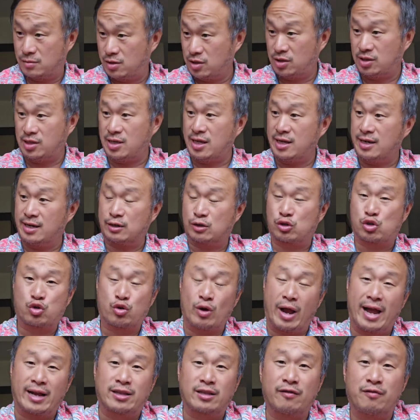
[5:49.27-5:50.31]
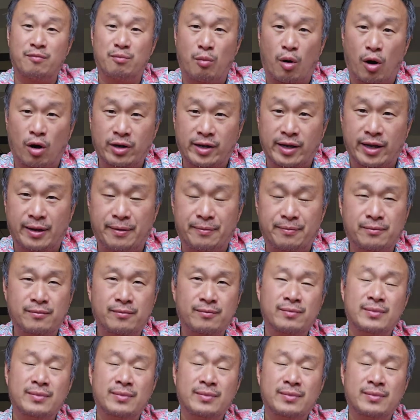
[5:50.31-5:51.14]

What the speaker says: to see an attractive market?